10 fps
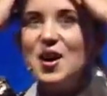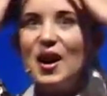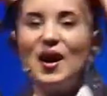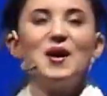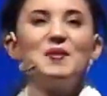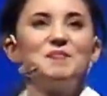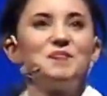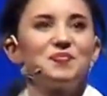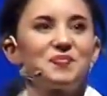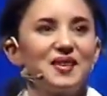Um,
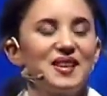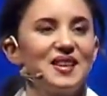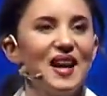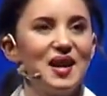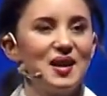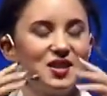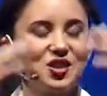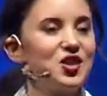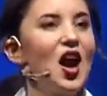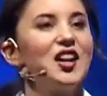yeah,
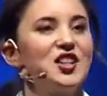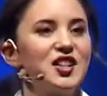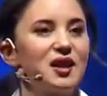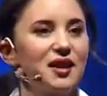astonishing.